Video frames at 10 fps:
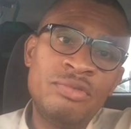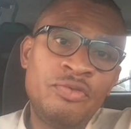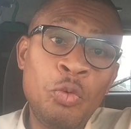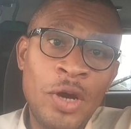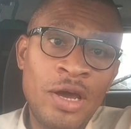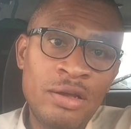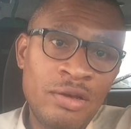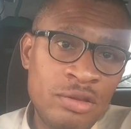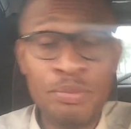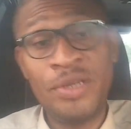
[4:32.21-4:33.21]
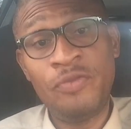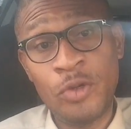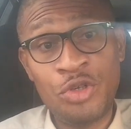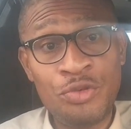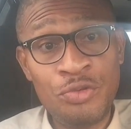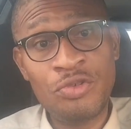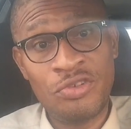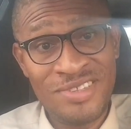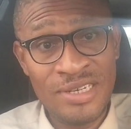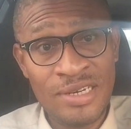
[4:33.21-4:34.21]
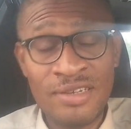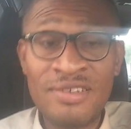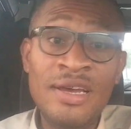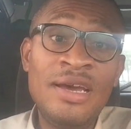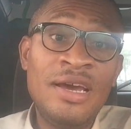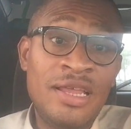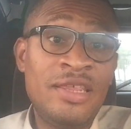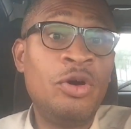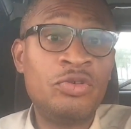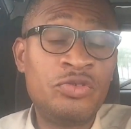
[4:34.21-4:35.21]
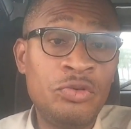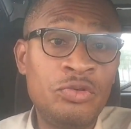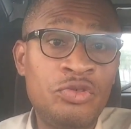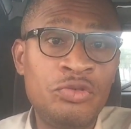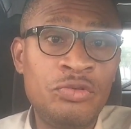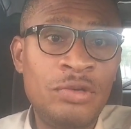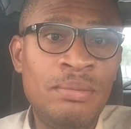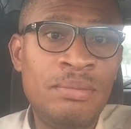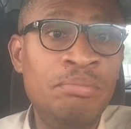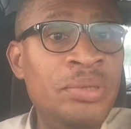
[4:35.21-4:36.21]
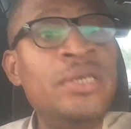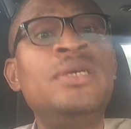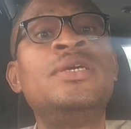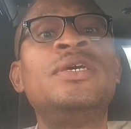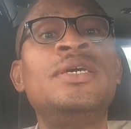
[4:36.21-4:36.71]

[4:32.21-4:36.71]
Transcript: footwear, to bid for the shoes or sneakers, and then also to be